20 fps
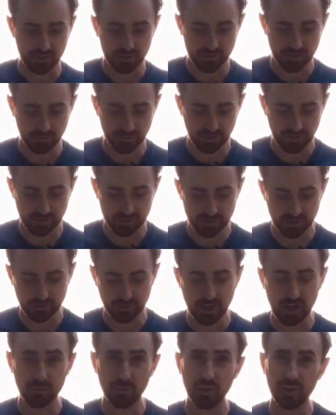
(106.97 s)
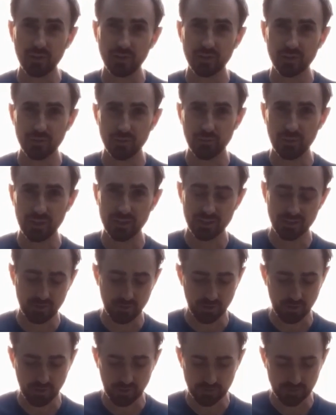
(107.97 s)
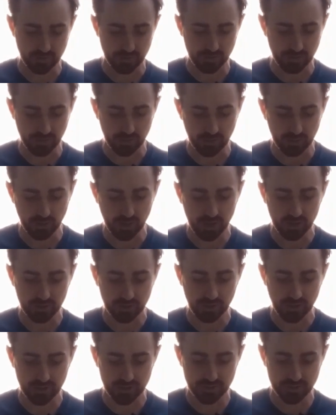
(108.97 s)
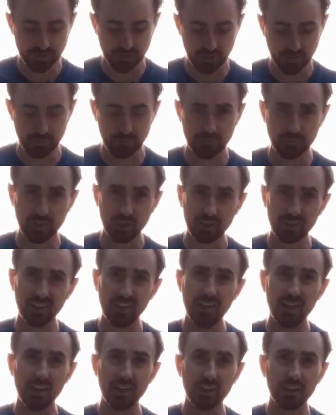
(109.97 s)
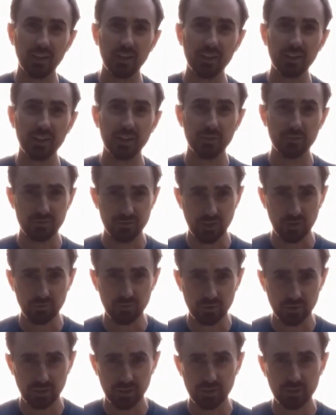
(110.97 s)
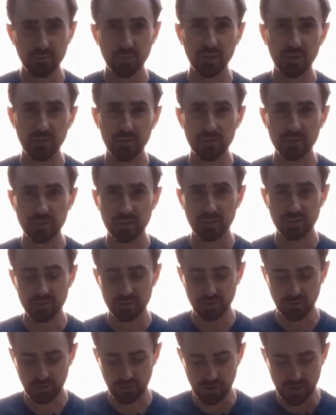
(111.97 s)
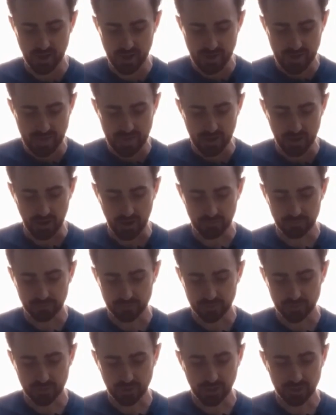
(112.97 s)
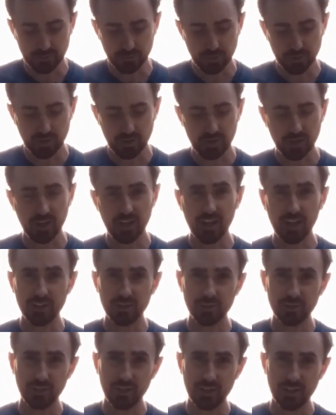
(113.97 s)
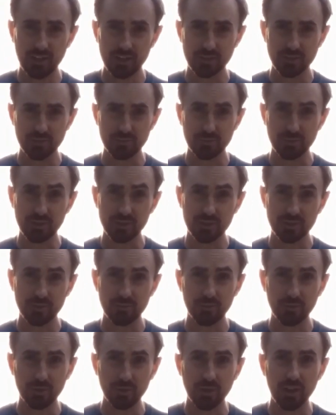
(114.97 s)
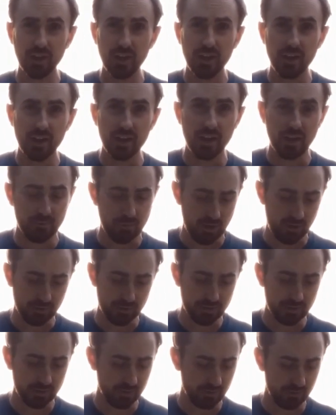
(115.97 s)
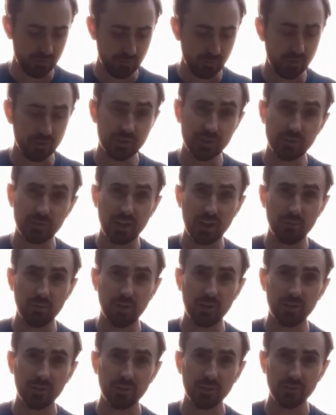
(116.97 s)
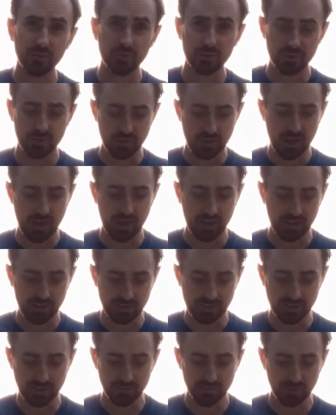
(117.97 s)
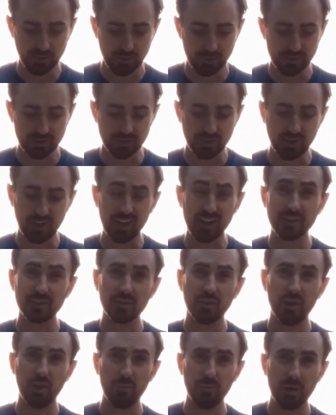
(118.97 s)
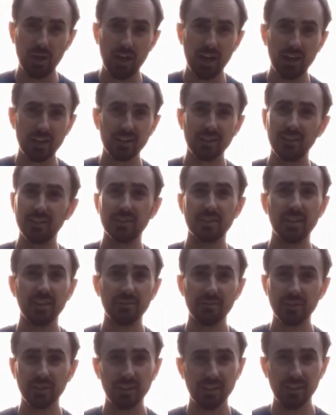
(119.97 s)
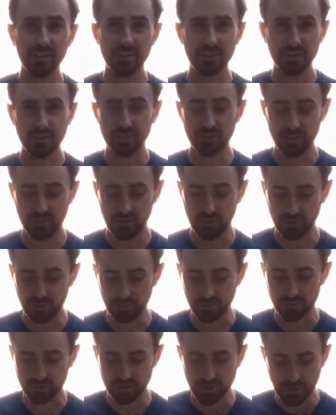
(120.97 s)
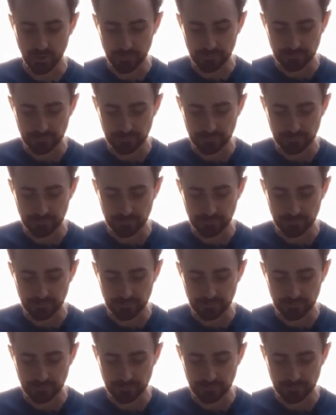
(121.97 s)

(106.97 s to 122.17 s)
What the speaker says: something to grab onto, makes it a lot less clunky and fumbly to be using. So I try to put on a handle that has a reasonable amount of wood to grab onto, and even though it's not as compact, it's definitely easier to use.